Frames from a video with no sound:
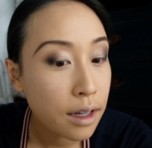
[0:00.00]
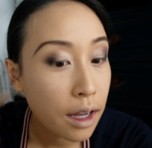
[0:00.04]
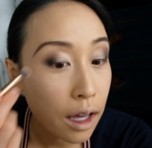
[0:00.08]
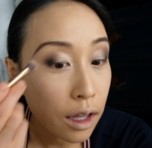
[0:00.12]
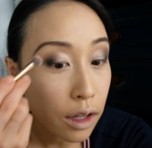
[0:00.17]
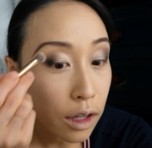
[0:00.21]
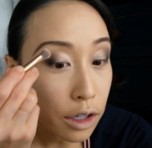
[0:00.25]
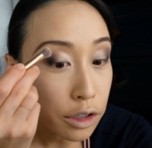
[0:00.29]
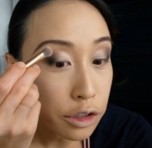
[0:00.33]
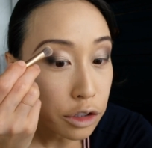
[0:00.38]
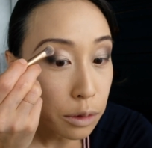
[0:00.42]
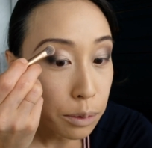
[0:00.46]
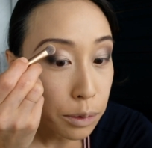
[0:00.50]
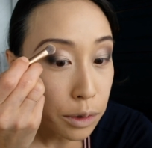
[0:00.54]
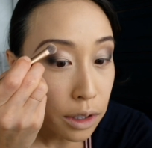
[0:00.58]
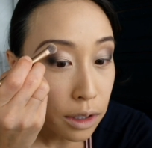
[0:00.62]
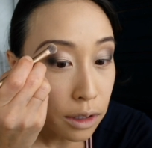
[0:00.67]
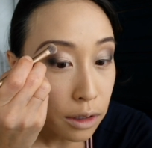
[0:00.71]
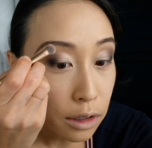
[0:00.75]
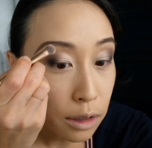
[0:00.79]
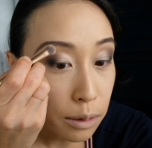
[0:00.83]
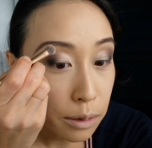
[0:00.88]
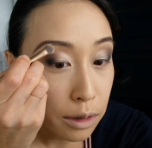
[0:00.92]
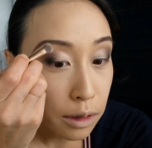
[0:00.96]
I'll also put a
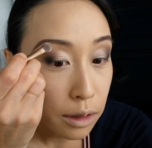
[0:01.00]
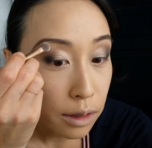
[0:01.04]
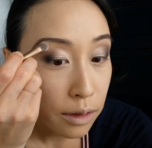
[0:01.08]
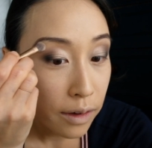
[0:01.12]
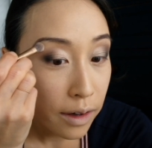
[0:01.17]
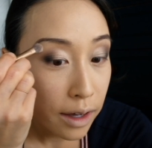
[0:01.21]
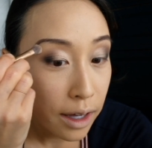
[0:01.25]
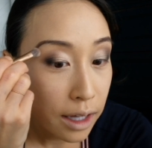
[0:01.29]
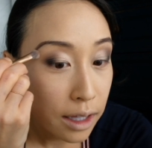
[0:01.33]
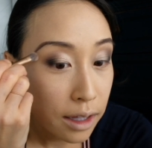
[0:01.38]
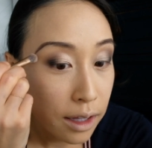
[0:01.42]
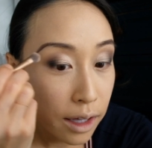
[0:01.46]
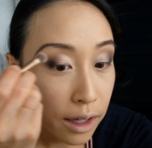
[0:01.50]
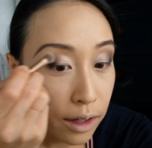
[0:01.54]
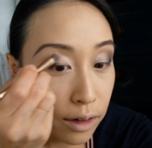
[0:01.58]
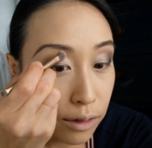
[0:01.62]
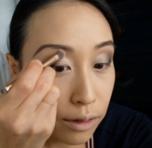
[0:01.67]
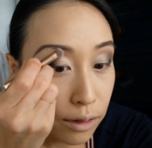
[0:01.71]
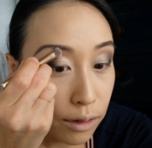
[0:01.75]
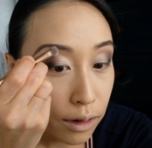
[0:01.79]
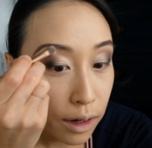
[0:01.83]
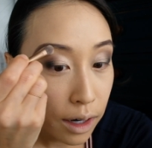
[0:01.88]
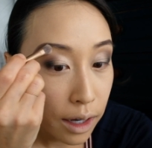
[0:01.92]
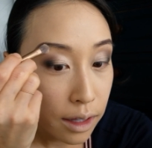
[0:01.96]
little bit of highlight
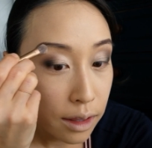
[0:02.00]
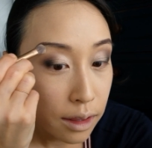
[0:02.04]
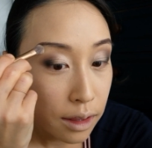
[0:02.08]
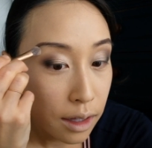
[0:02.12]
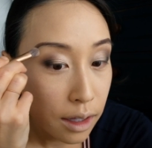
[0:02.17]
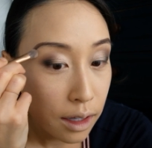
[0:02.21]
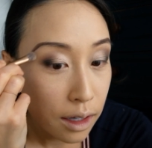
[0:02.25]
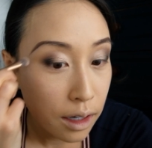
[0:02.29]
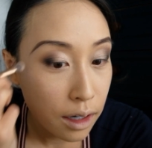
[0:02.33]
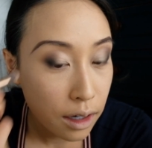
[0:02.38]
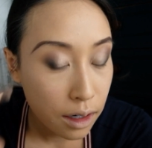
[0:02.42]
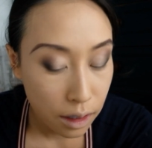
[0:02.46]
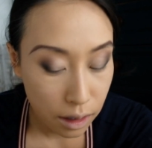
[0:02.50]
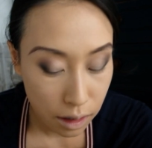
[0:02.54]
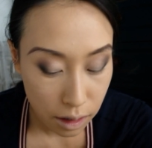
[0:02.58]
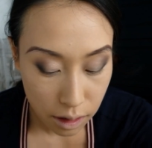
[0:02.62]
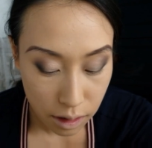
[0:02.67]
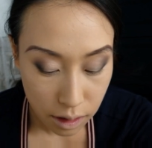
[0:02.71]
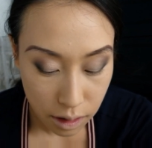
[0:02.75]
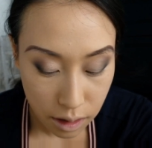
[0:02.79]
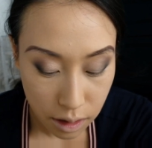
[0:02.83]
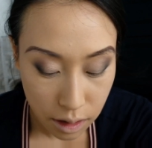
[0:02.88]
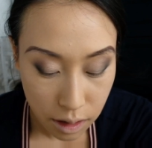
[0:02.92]
right there,